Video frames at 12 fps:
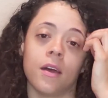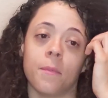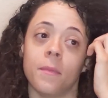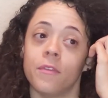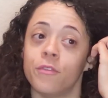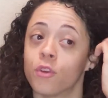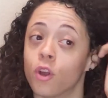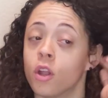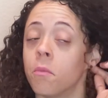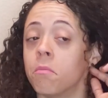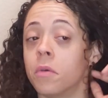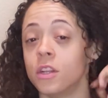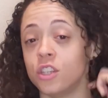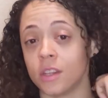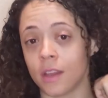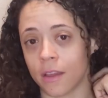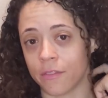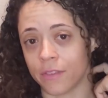If you're on a budget,
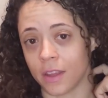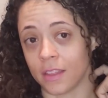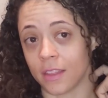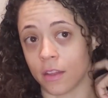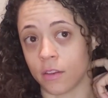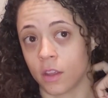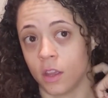I find that